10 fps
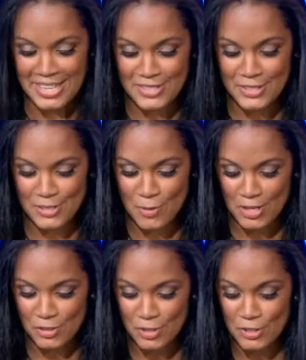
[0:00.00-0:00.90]
Yes, this
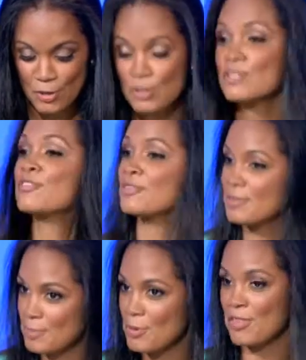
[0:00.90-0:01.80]
question is also for
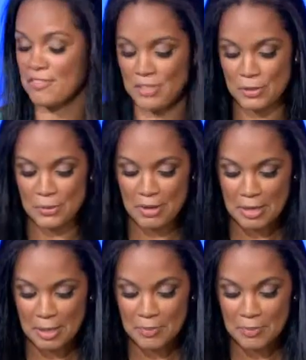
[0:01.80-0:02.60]
the both of you.